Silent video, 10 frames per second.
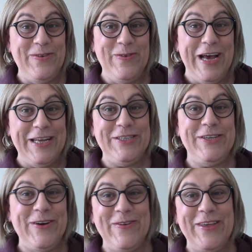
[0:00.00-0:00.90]
Do not
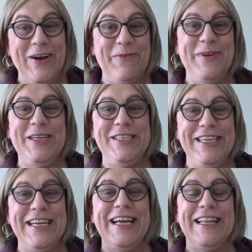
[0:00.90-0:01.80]
show the
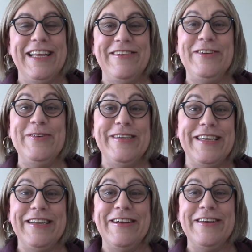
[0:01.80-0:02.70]
RPG unless you
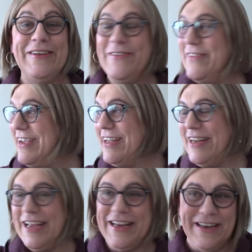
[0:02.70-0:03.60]
intend on using it
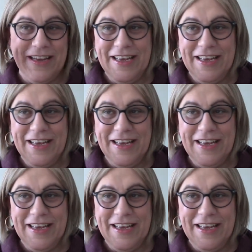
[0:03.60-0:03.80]
in